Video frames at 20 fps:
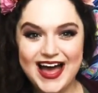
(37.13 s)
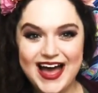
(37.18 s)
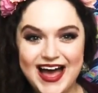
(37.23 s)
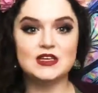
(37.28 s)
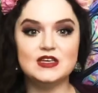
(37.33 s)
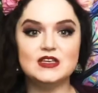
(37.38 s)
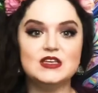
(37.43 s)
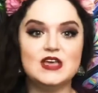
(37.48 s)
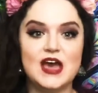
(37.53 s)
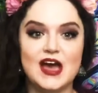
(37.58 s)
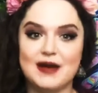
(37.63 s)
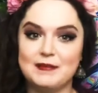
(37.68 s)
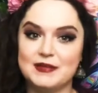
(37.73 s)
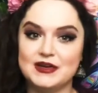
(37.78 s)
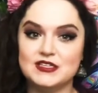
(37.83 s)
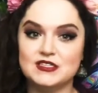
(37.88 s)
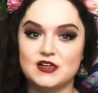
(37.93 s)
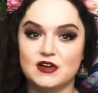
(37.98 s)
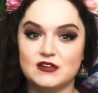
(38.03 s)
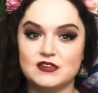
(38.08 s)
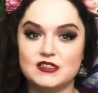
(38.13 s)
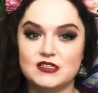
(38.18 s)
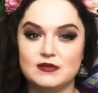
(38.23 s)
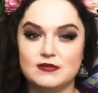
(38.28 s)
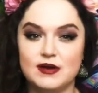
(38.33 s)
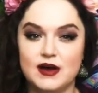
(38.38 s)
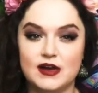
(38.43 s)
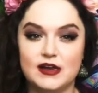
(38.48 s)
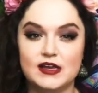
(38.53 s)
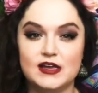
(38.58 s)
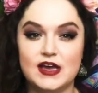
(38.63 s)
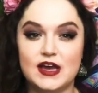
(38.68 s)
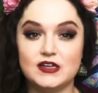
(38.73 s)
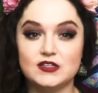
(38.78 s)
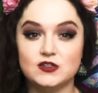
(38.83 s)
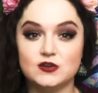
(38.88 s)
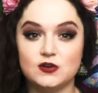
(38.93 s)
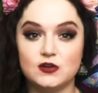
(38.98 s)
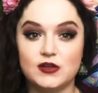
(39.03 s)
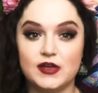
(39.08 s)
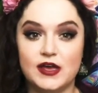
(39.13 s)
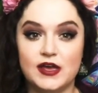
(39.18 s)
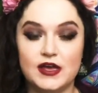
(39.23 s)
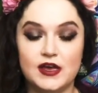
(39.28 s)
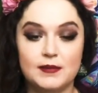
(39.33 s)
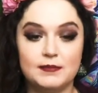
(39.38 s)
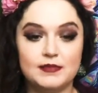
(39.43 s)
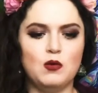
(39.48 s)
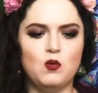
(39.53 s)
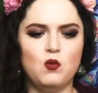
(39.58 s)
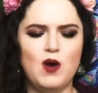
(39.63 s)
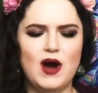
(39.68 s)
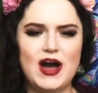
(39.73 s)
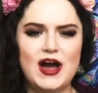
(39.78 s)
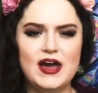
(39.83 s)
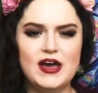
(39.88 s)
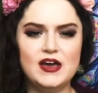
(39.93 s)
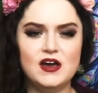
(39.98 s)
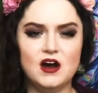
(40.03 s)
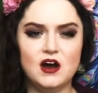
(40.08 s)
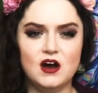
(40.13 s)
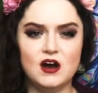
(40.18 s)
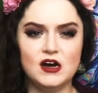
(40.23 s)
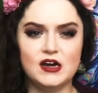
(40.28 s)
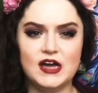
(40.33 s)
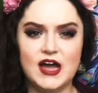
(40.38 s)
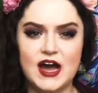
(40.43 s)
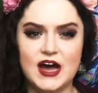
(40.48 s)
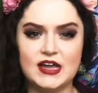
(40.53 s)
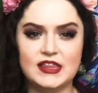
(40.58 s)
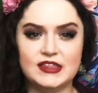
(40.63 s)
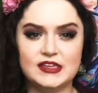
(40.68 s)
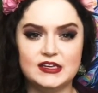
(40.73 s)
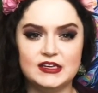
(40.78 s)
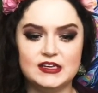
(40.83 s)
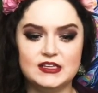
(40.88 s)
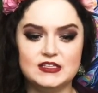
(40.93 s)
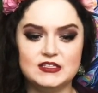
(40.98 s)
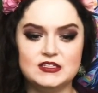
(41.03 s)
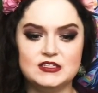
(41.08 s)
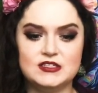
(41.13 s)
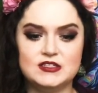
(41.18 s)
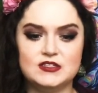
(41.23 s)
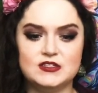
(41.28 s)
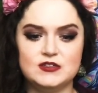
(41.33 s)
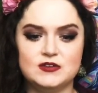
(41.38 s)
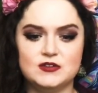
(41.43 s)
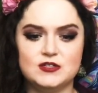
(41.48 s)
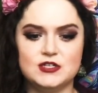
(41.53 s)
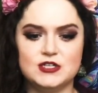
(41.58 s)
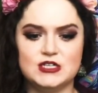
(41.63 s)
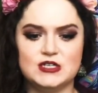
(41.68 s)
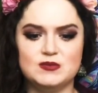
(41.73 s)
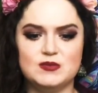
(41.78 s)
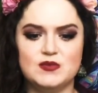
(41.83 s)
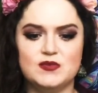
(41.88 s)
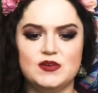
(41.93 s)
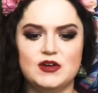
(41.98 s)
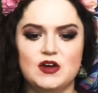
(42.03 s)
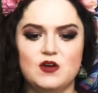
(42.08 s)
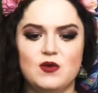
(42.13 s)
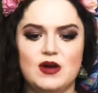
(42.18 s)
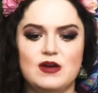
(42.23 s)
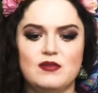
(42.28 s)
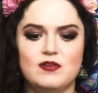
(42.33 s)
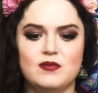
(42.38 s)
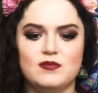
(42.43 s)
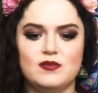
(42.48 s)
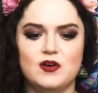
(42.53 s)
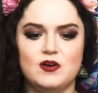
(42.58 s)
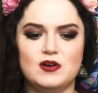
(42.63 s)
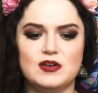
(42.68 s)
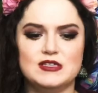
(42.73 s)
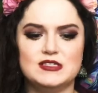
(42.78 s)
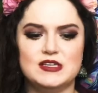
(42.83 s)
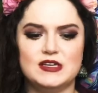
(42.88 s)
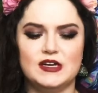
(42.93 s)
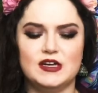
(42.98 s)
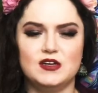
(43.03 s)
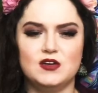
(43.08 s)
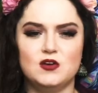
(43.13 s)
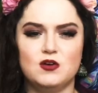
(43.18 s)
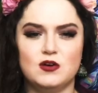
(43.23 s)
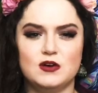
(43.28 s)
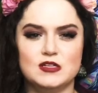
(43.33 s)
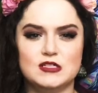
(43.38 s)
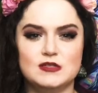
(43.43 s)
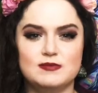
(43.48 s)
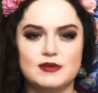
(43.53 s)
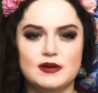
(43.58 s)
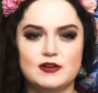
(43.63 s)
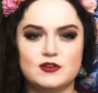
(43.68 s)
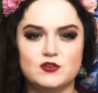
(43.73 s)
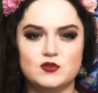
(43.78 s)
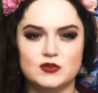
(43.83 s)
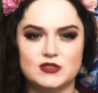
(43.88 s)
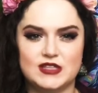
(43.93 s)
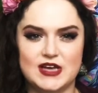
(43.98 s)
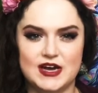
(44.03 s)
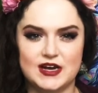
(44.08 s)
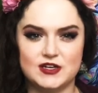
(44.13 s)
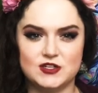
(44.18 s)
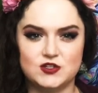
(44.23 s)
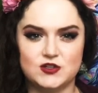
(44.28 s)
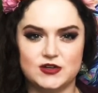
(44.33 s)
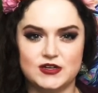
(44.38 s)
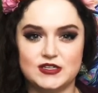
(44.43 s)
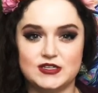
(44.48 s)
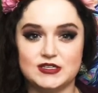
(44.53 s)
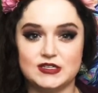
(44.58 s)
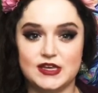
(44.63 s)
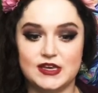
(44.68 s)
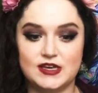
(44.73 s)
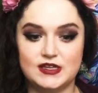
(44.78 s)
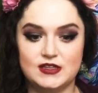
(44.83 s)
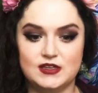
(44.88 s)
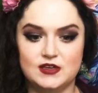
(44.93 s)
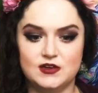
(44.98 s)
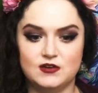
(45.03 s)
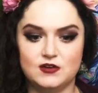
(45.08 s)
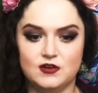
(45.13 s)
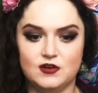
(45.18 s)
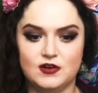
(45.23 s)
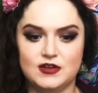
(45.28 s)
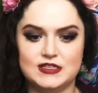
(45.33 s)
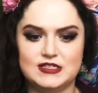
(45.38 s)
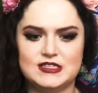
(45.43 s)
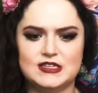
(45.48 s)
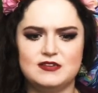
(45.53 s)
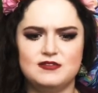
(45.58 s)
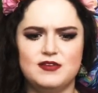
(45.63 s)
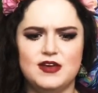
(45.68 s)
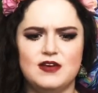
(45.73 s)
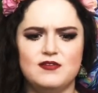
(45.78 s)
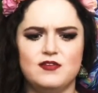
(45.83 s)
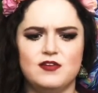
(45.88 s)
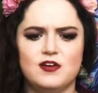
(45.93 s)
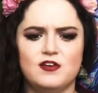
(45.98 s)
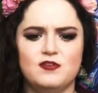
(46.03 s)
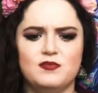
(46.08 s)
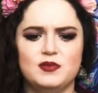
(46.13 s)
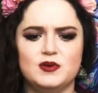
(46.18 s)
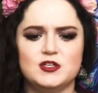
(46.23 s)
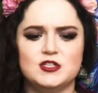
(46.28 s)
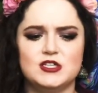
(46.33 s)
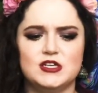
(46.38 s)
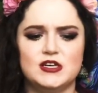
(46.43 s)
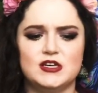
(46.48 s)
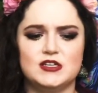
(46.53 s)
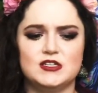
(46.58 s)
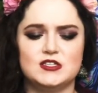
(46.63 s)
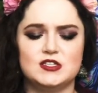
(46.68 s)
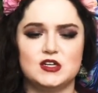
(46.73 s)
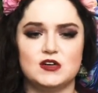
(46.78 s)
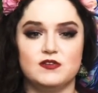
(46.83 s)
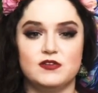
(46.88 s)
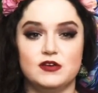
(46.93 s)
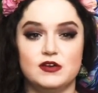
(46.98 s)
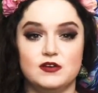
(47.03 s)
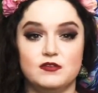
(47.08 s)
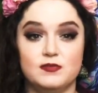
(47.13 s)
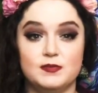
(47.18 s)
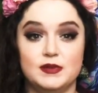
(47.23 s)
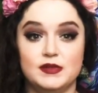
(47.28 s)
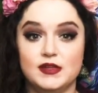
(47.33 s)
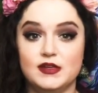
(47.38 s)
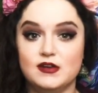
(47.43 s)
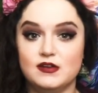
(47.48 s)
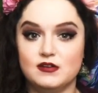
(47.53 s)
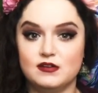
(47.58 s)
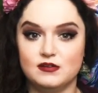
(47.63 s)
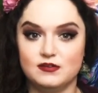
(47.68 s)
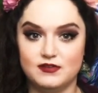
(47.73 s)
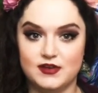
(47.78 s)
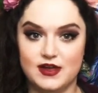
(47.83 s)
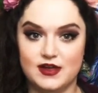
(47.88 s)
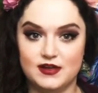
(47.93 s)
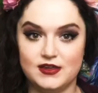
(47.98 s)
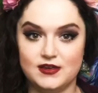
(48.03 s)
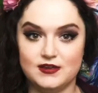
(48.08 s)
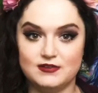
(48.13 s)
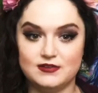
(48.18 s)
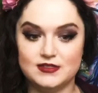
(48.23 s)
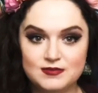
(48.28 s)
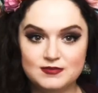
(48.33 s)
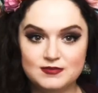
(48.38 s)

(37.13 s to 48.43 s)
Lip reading: Yeah, am I salty about it? Yeah, totally I am. Why are Catholic institutions moving away from focusing on core spiritual doctrines like the Eucharist in favor of pushing conservative political values?